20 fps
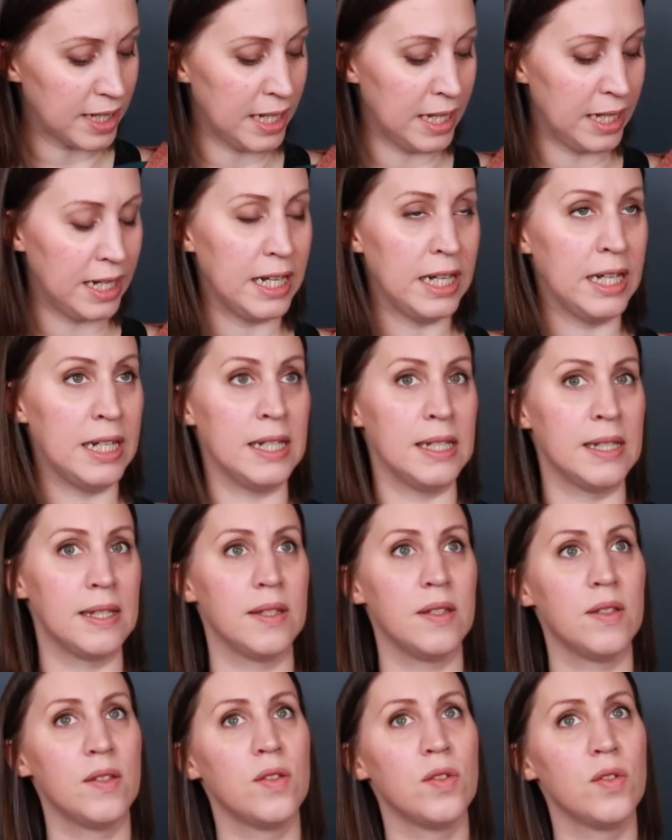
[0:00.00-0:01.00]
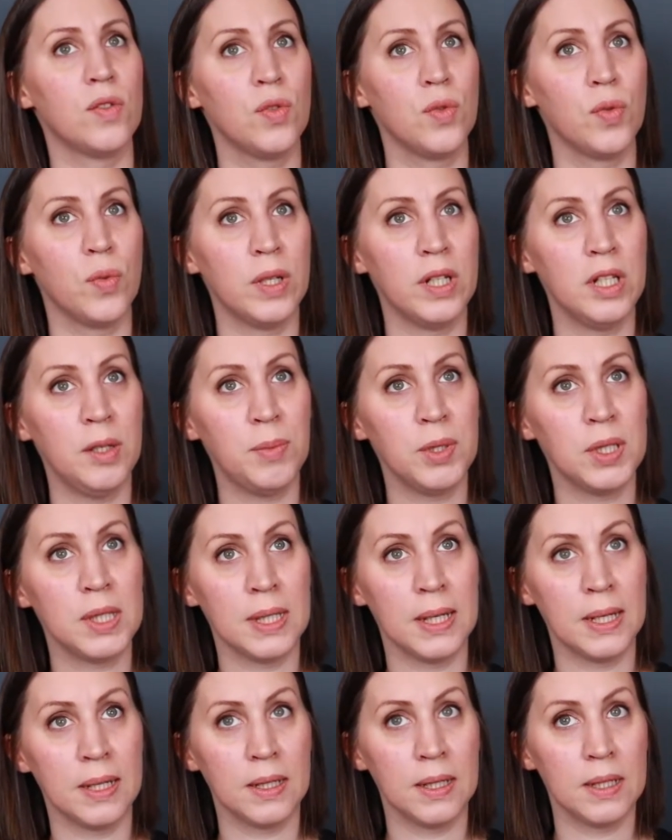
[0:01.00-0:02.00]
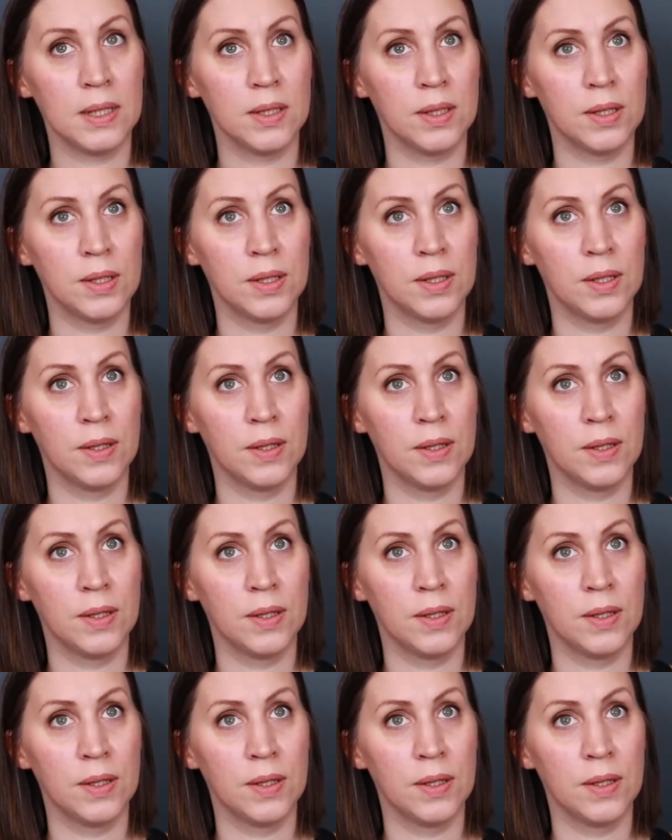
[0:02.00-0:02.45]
It is 20%